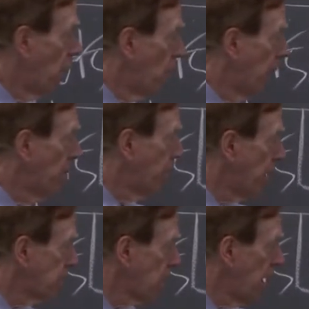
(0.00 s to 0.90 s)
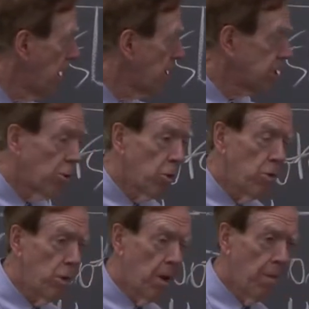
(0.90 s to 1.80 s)
1 plus I is a
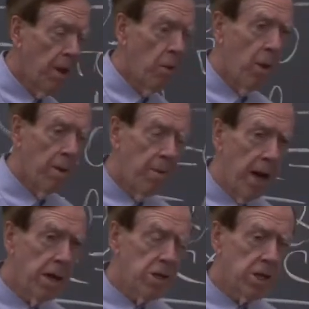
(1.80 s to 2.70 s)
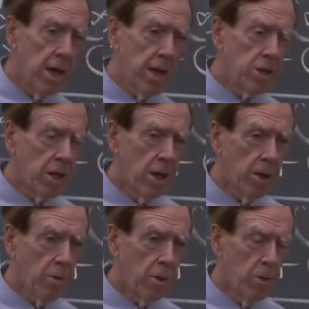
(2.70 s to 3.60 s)
root. 1 minus I is the
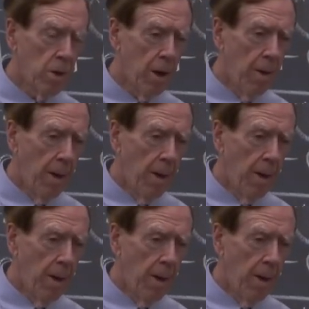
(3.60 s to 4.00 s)
other root.